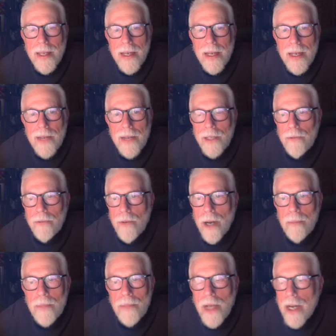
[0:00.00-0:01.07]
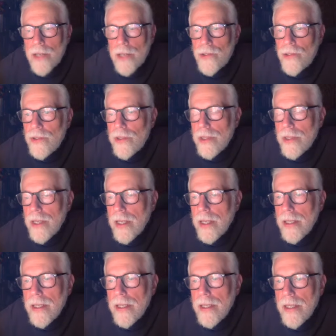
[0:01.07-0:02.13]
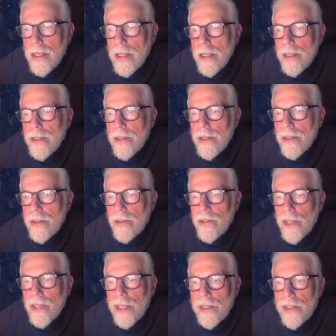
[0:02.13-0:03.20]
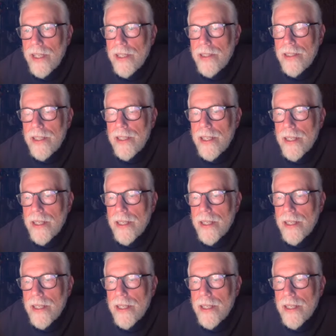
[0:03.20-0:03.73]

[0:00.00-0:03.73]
I think Ram Dass said that